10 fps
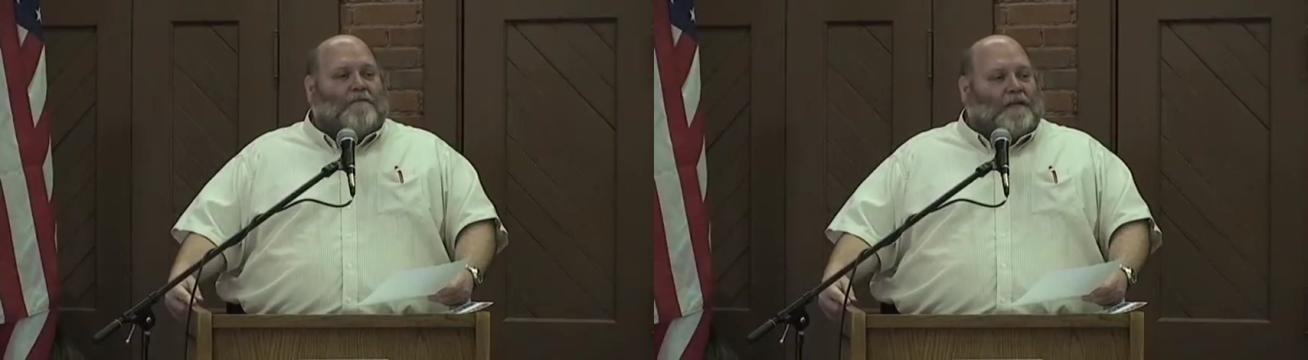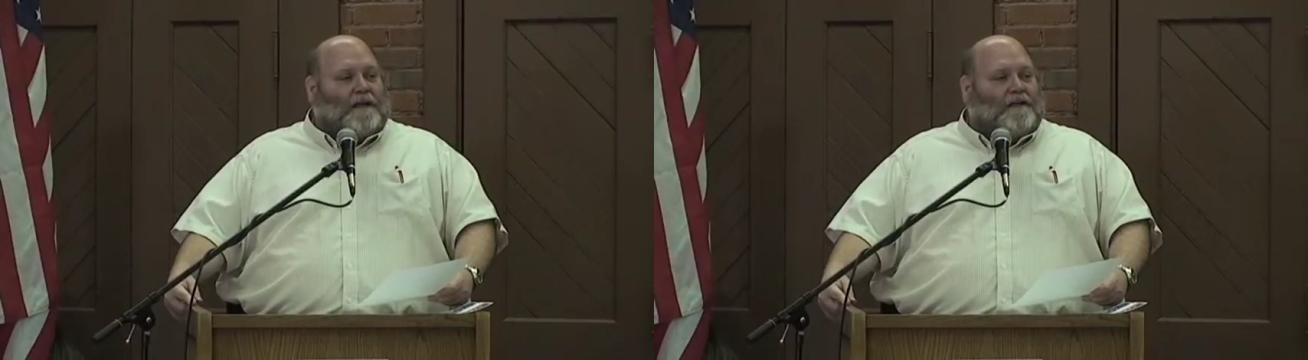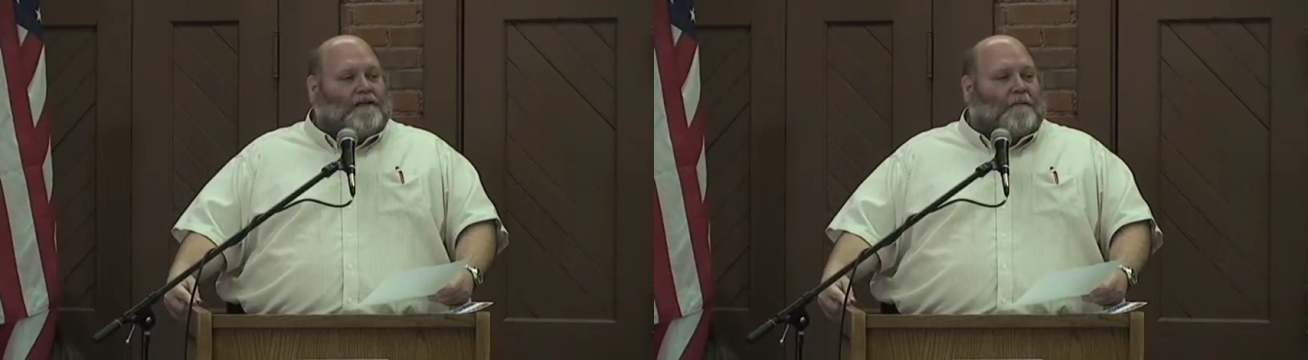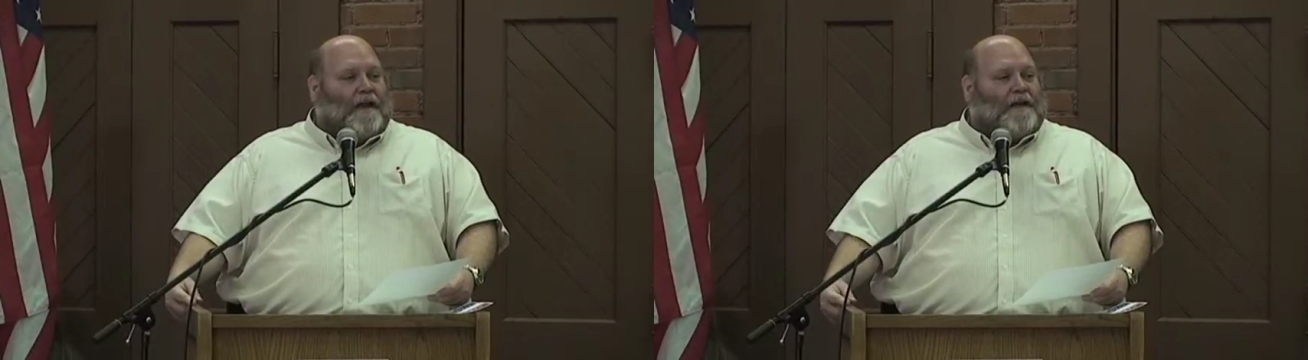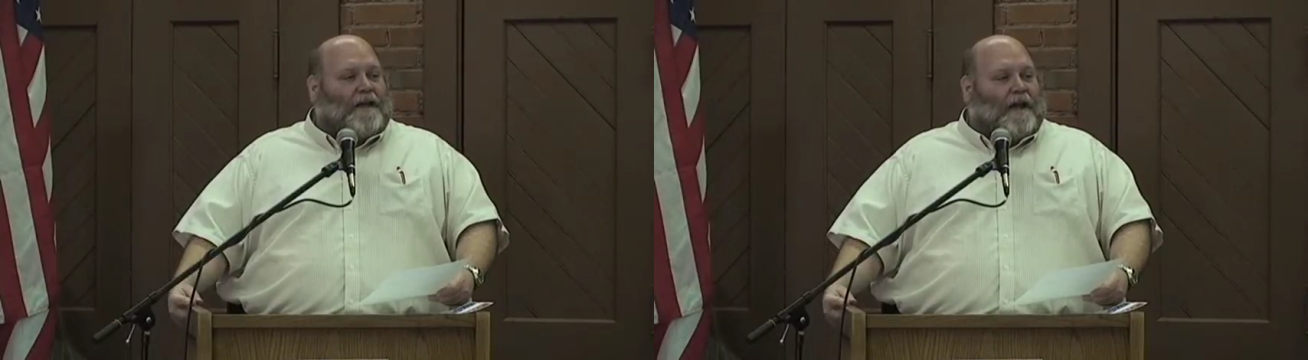the means to
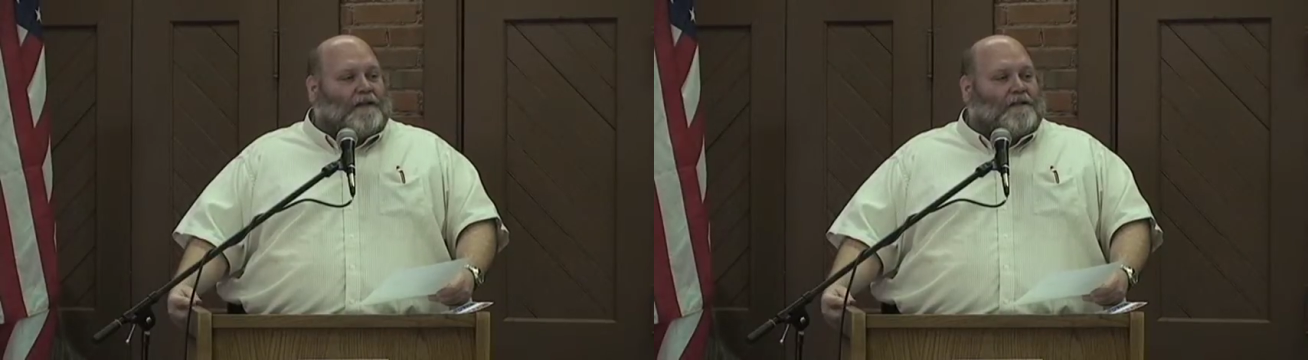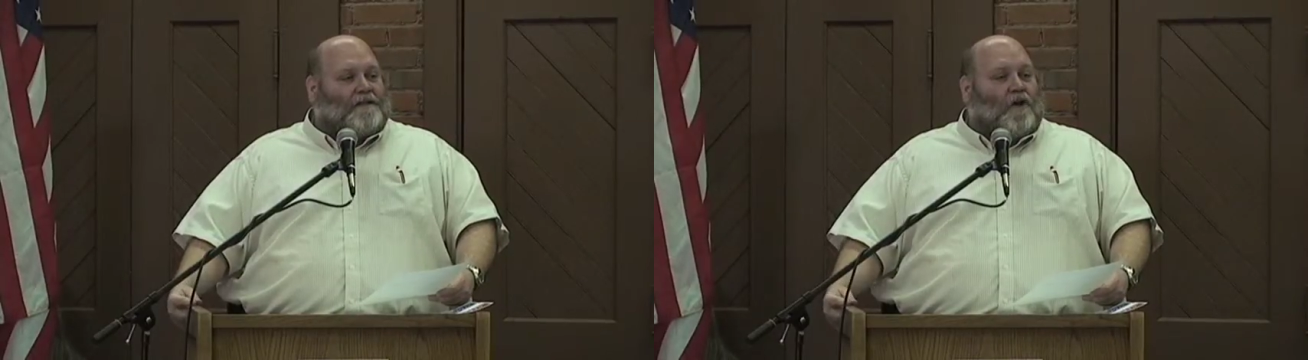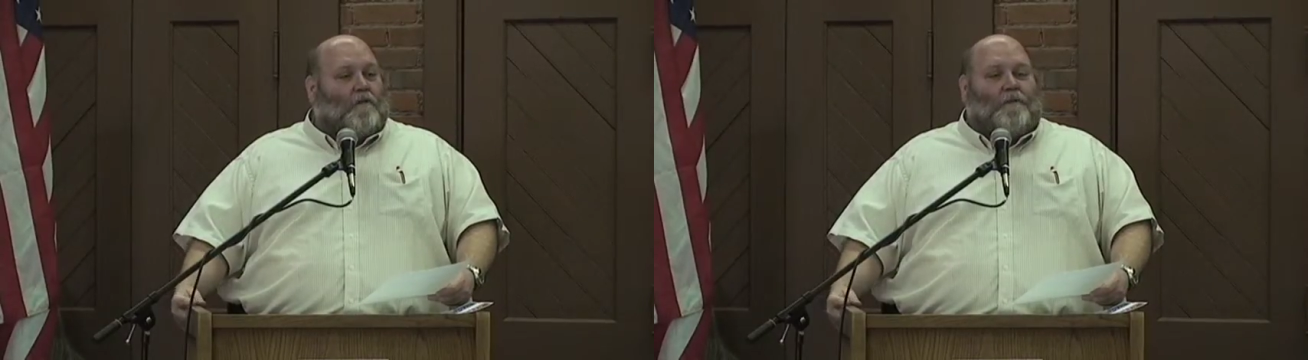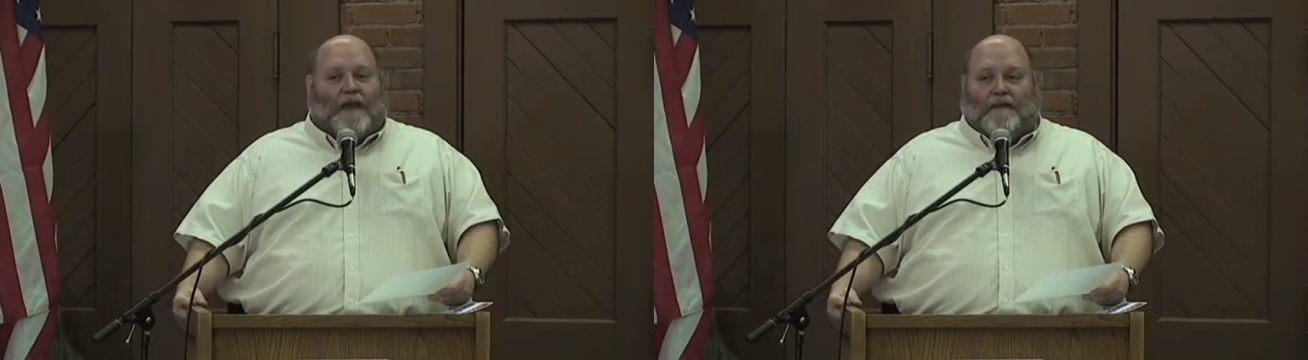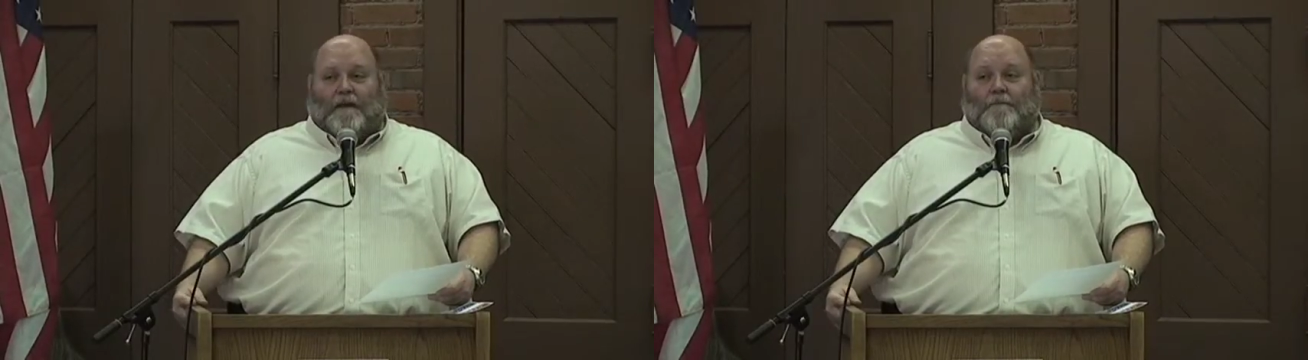pay taxes don't
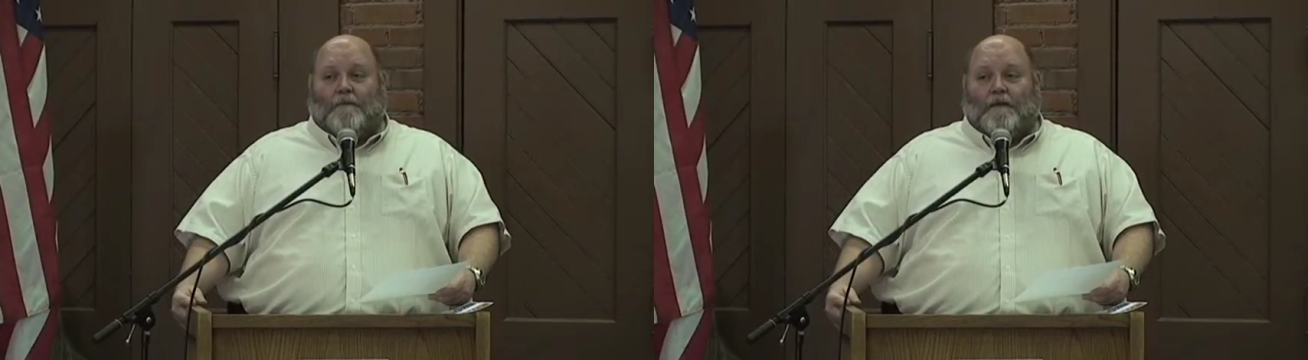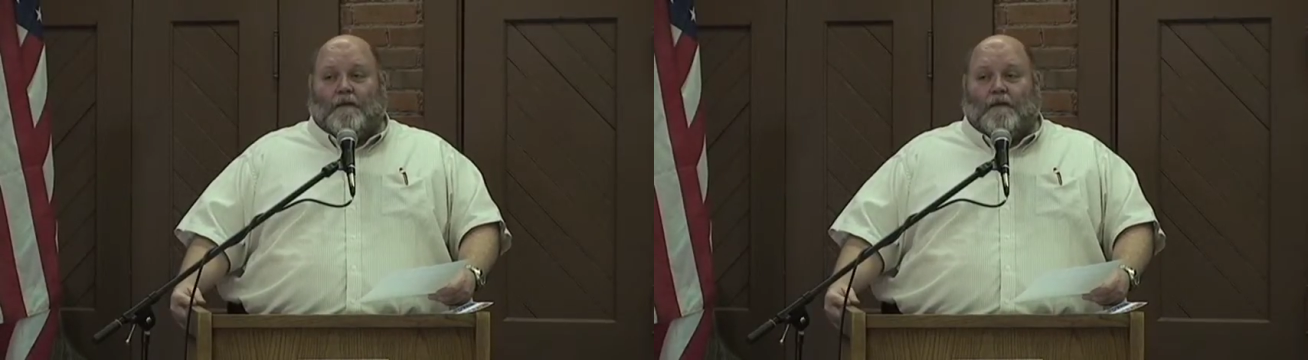pay them,